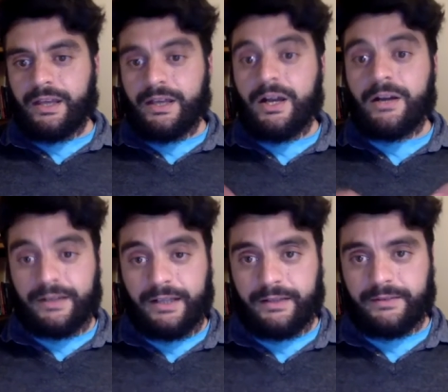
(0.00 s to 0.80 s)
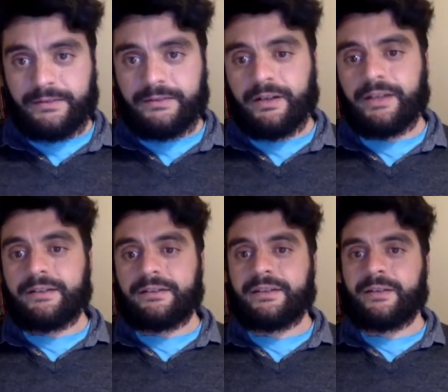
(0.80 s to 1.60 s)
oh. currently, right?
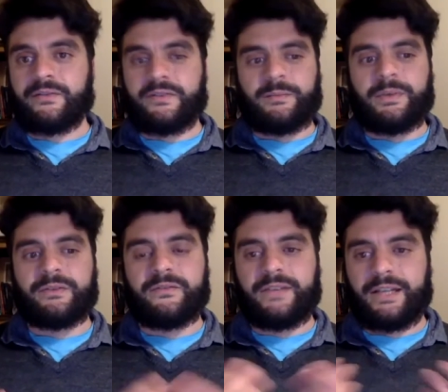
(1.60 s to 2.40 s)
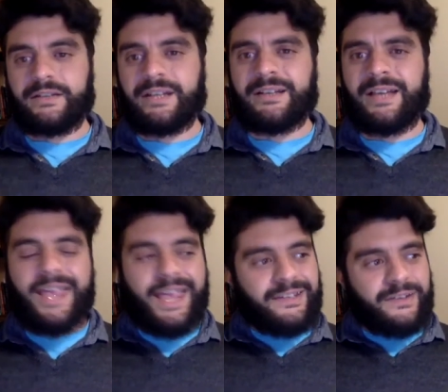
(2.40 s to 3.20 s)
In terms of mm-hmm. the amount of it. And uh,
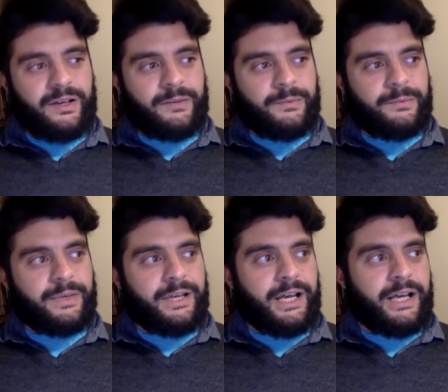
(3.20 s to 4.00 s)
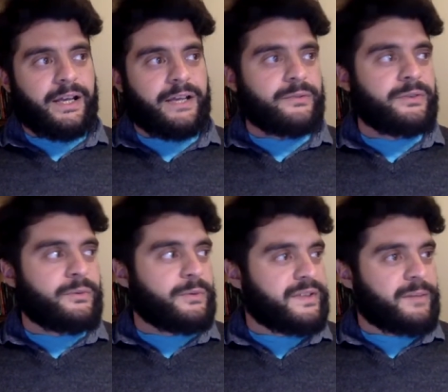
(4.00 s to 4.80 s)
so I, I, don't know
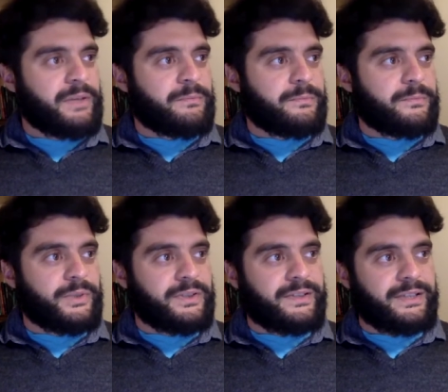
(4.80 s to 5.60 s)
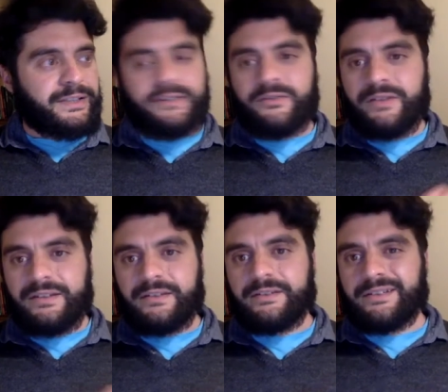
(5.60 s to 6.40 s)
what they mean, but I didn't read
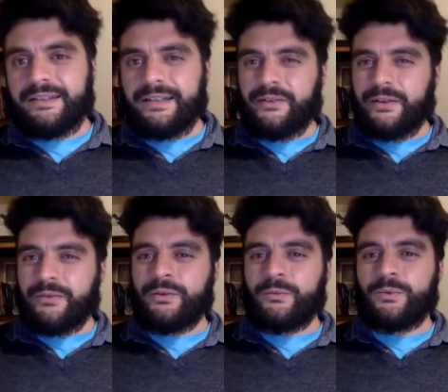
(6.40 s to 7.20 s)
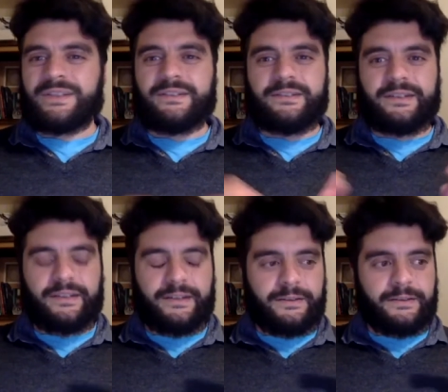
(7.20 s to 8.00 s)
this in detail, so I don't know what
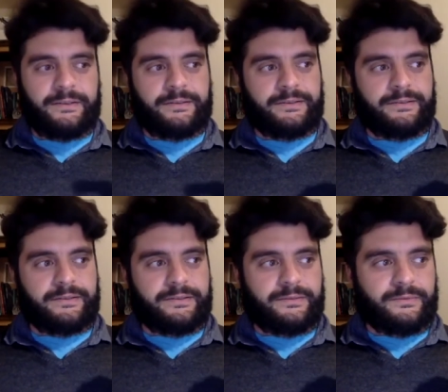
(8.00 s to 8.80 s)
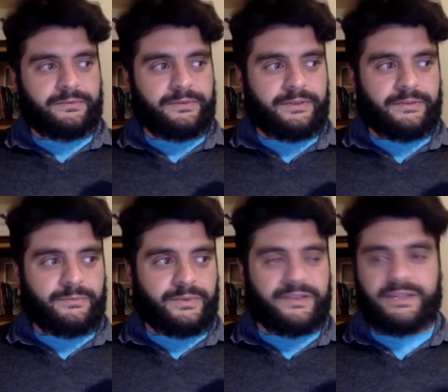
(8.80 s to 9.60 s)
the
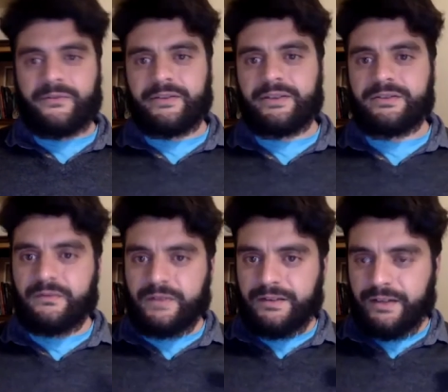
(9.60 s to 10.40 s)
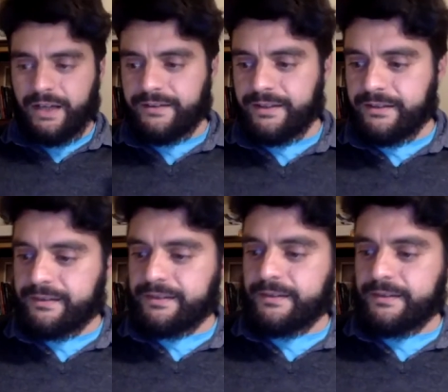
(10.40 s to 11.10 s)
what the definition of internet is um,